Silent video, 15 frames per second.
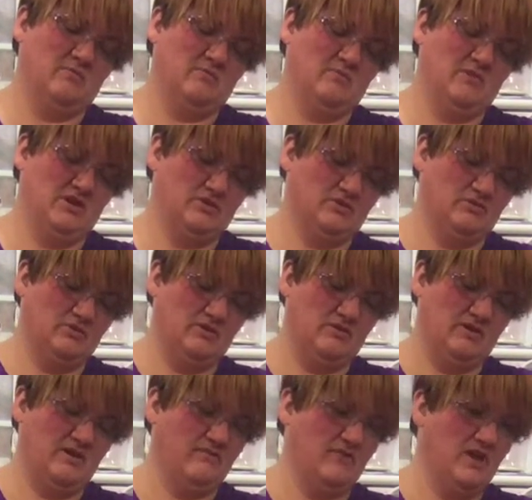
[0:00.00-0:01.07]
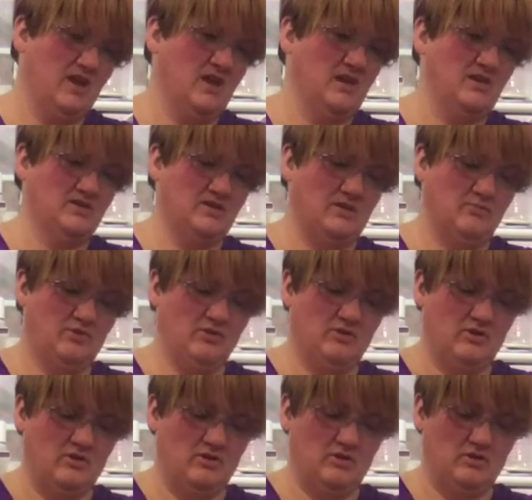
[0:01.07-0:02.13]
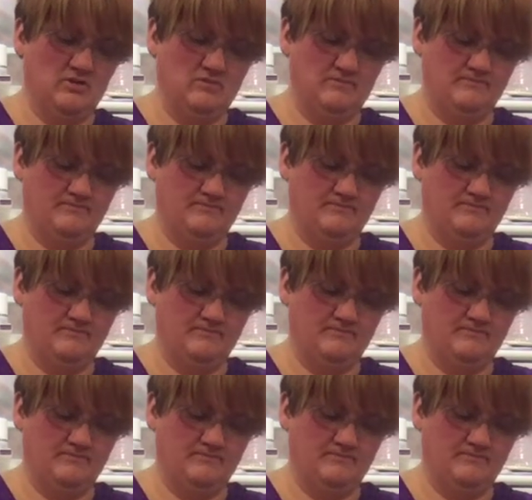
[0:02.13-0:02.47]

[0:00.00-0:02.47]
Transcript: Make sure we don't have any shampoo at all.